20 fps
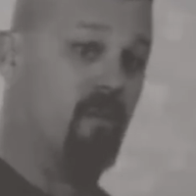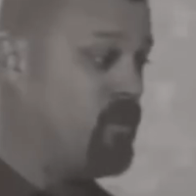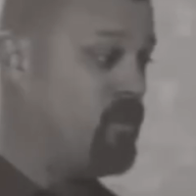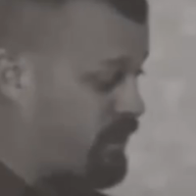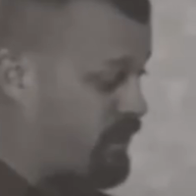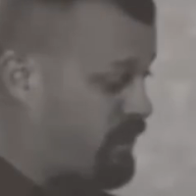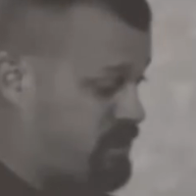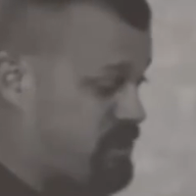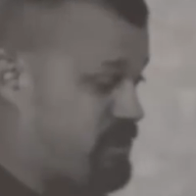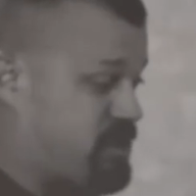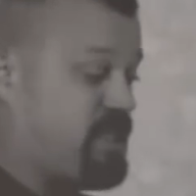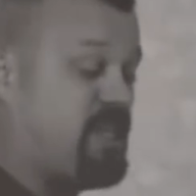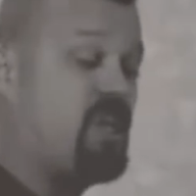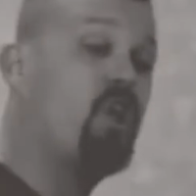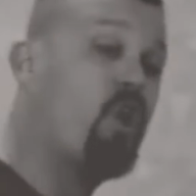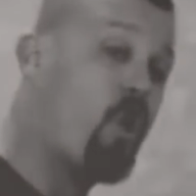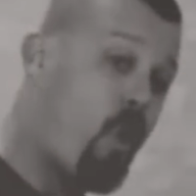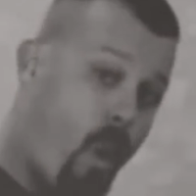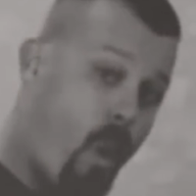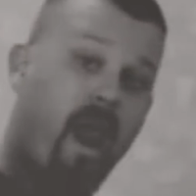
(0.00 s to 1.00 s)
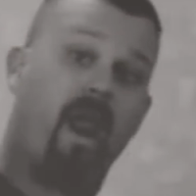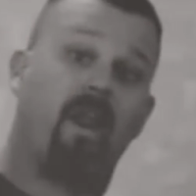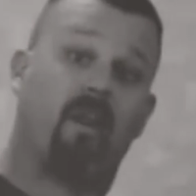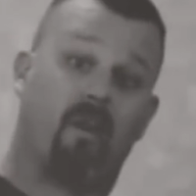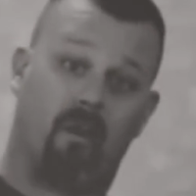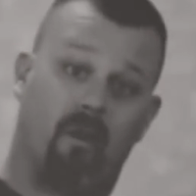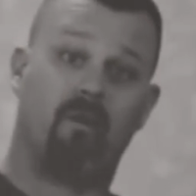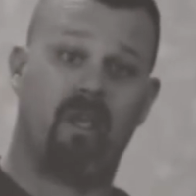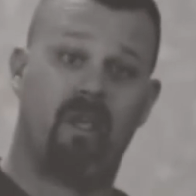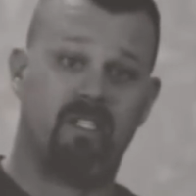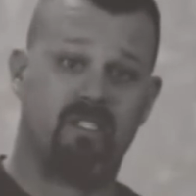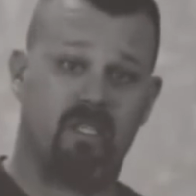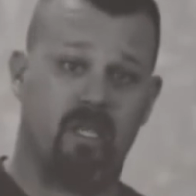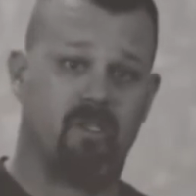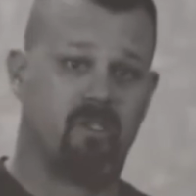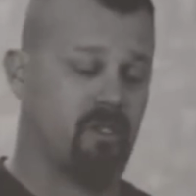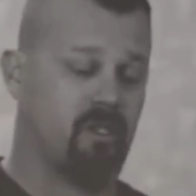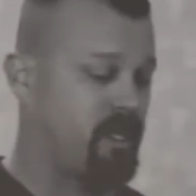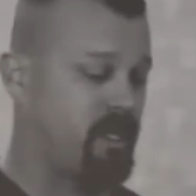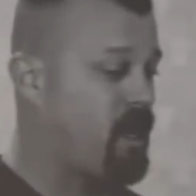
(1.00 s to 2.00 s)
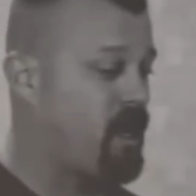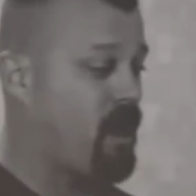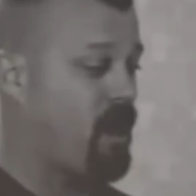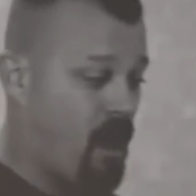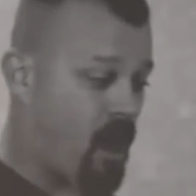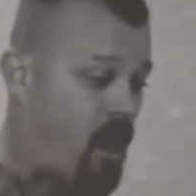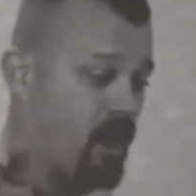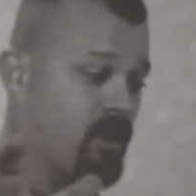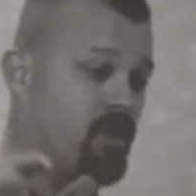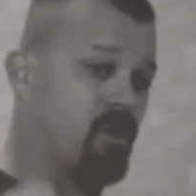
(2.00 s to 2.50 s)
which is the equator, essentially, on your